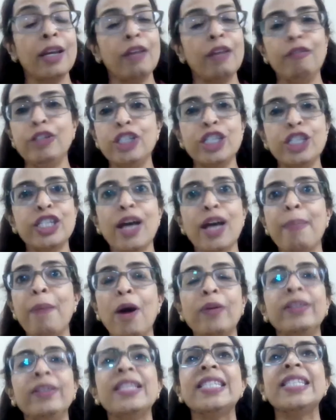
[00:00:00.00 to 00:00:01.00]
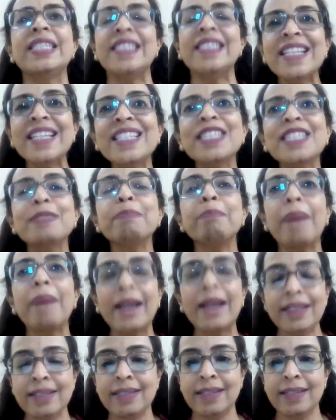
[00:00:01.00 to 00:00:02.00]
which is about the 6
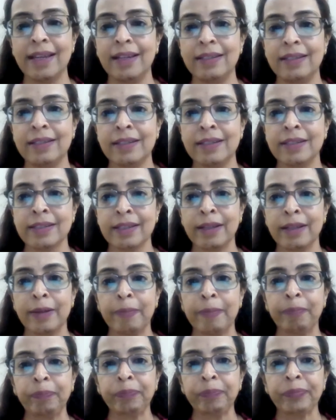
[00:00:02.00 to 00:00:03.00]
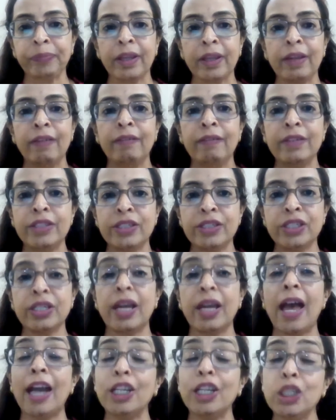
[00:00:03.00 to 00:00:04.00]
mindsets, which
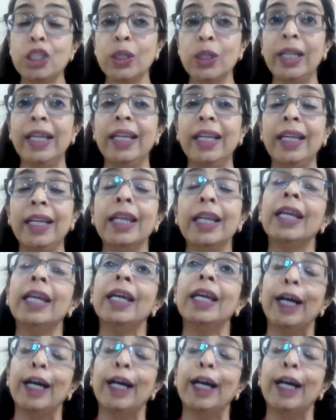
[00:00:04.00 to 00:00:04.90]
actually